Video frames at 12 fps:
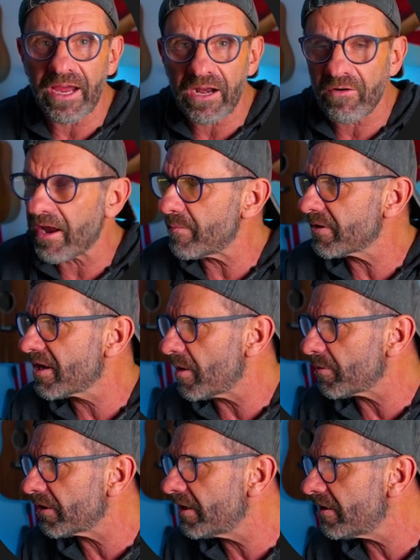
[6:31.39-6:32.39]
I grabbed a
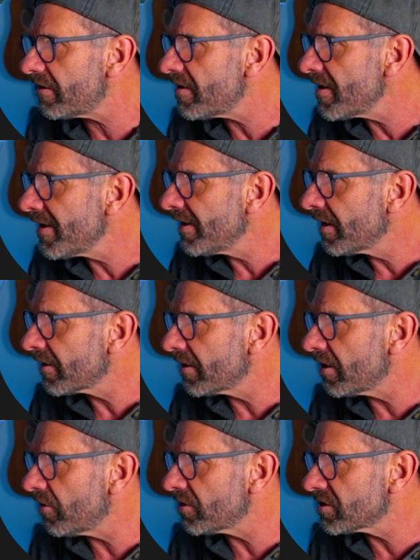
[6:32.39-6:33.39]
couple here. I'm
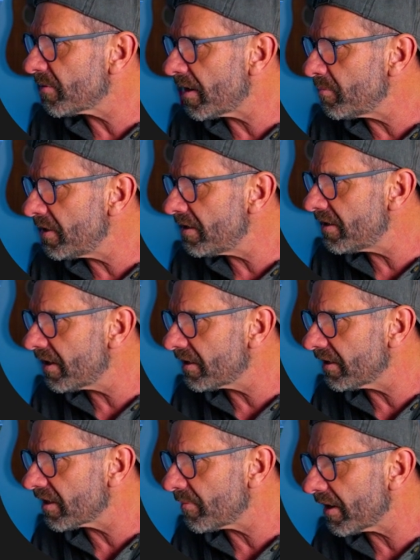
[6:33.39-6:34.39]
gonna go into my media,
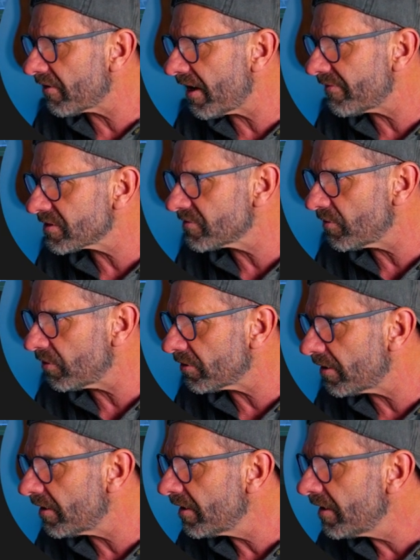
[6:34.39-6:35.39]
click on my graphics
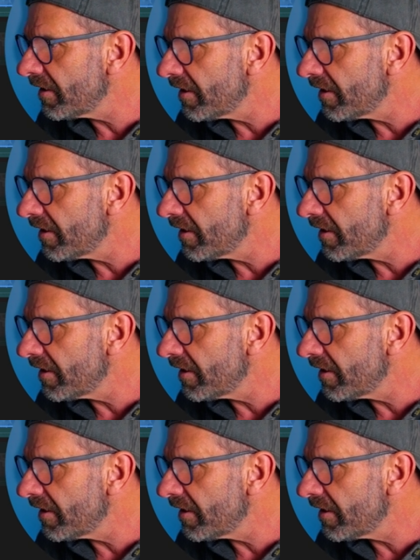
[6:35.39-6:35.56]
folder,